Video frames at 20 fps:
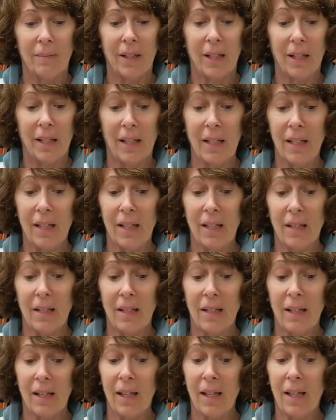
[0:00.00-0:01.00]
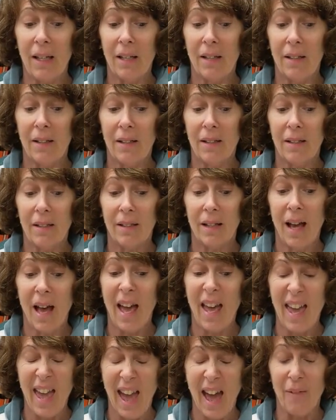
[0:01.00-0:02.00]
Click, click.
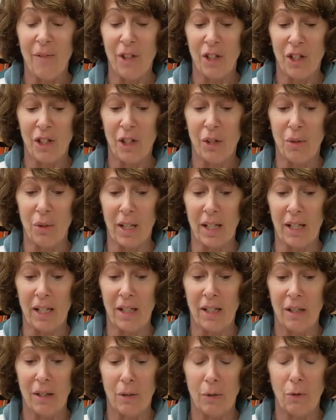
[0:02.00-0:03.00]
I have to do it.